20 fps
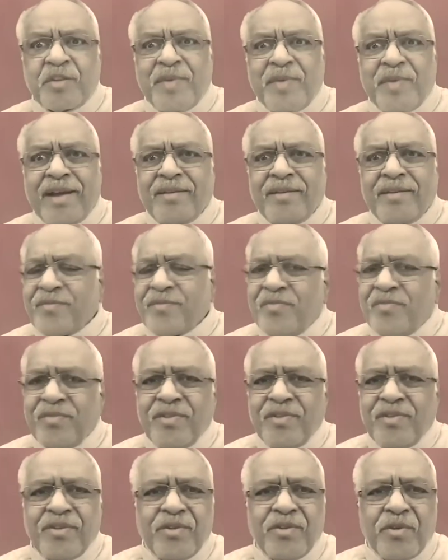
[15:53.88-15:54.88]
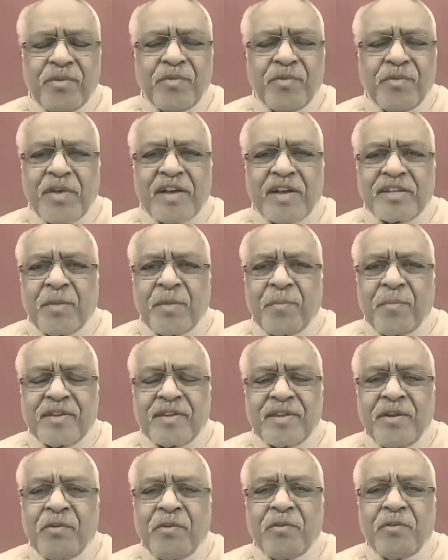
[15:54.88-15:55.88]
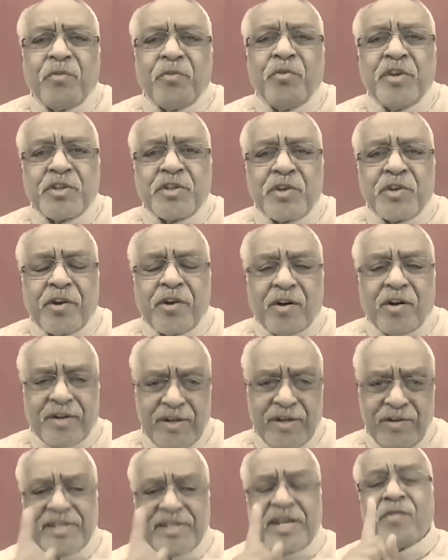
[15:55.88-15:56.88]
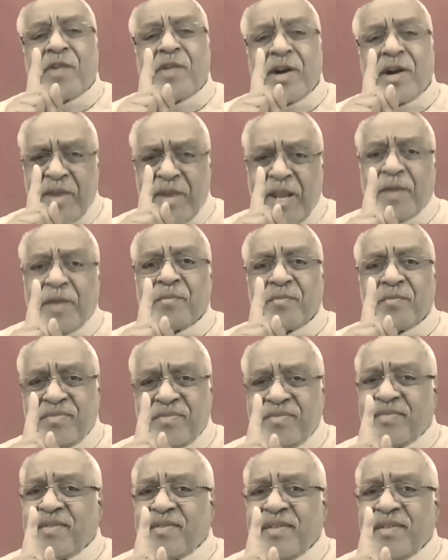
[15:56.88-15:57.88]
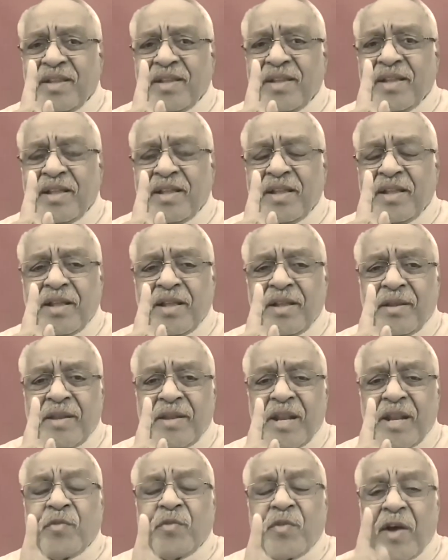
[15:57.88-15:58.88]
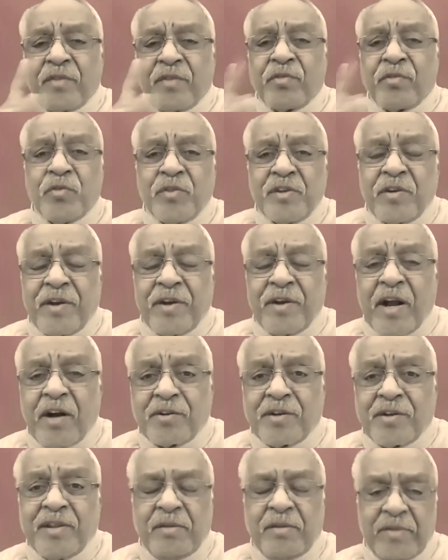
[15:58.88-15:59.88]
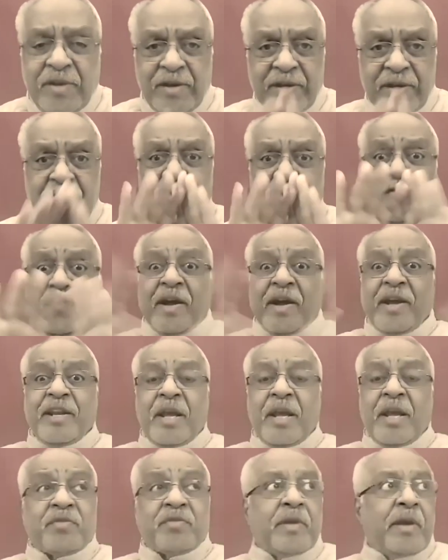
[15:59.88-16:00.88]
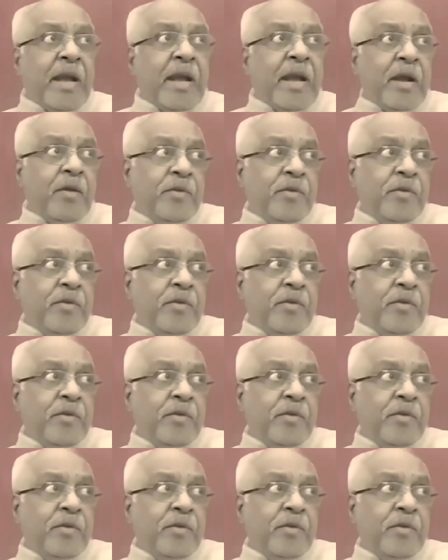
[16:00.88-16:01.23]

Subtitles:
years back, if you ask a person, okay, who is your doctor, he'll say one name. Now, if you ask who is your doctor, he'll give 5 names. I